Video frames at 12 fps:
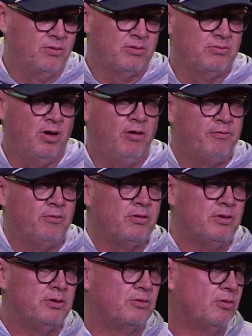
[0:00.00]
all off on
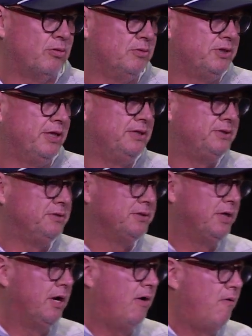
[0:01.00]
clinical
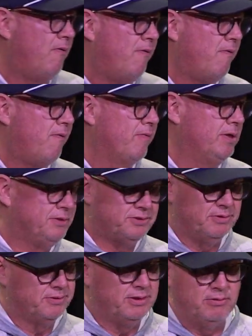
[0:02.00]
rotations now. And
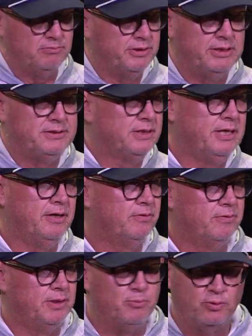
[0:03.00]
so they don't get
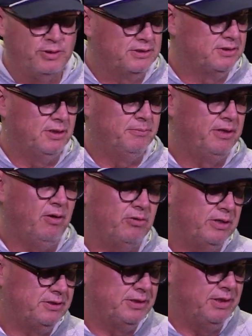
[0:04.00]
together anymore. Next time they all
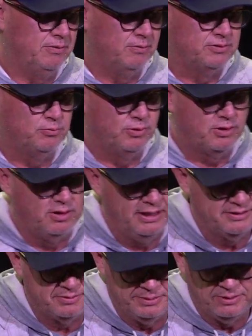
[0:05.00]
get together as one
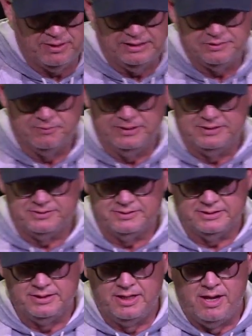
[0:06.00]
class, it'll be
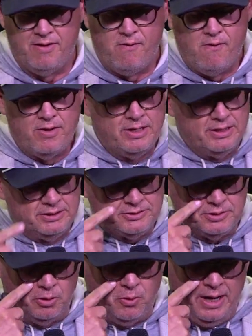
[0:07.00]
graduation. And
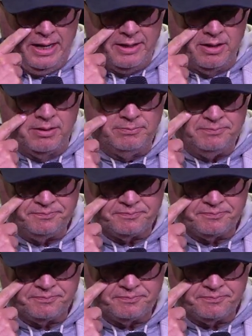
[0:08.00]
so I